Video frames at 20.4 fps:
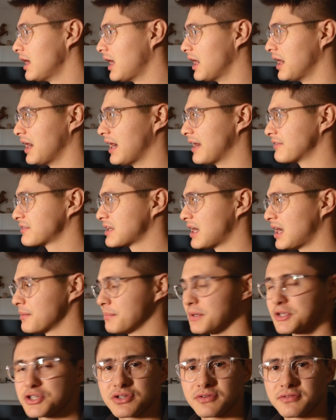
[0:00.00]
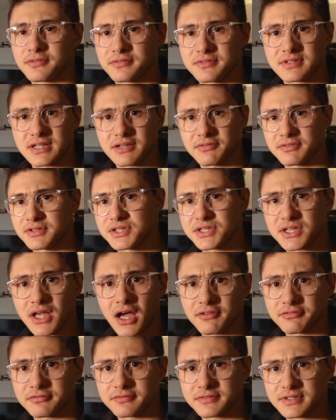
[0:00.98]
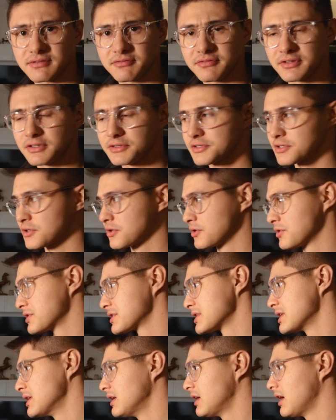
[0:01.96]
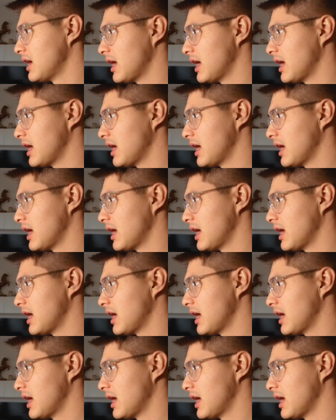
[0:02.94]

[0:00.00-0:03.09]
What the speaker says: I've got a bunch of Tiffin soft filters,